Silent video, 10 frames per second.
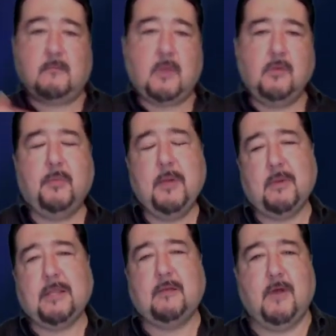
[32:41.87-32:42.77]
the
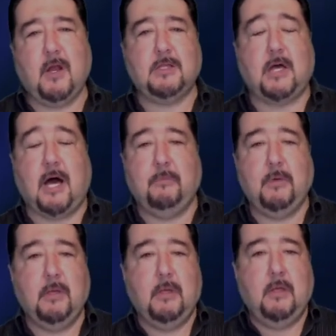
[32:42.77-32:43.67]
people at the very top,
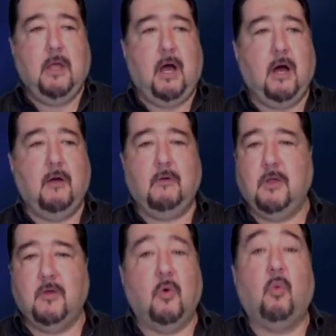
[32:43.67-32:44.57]
uh,
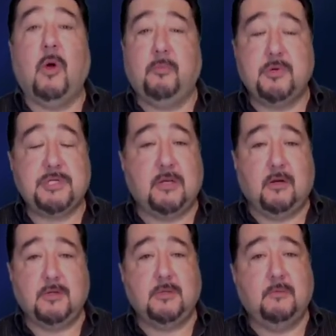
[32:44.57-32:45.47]
you know, the one
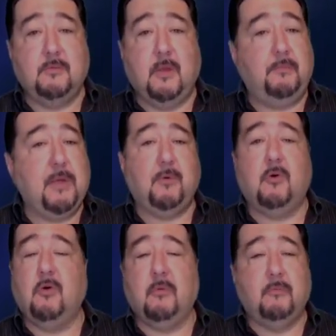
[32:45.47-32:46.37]
percenters, the people
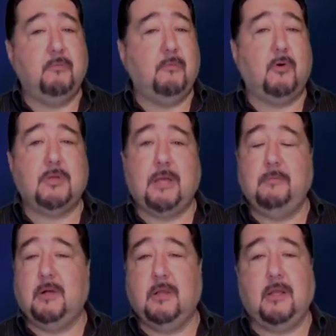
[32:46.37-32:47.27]
who are
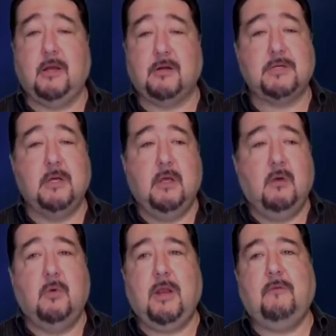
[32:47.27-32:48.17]
multimillionaires,
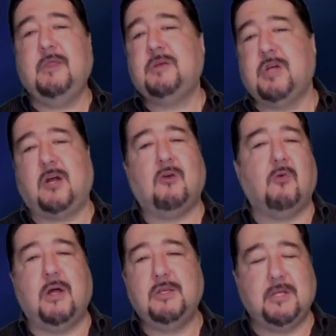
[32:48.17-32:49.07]
whenever there's a
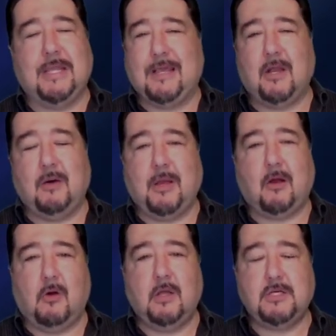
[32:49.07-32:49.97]
crunch, an economic
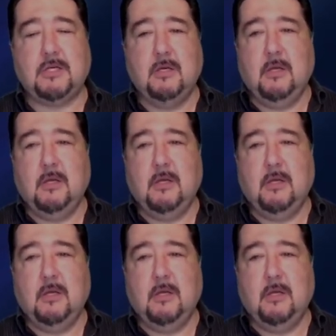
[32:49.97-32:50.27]
crunch,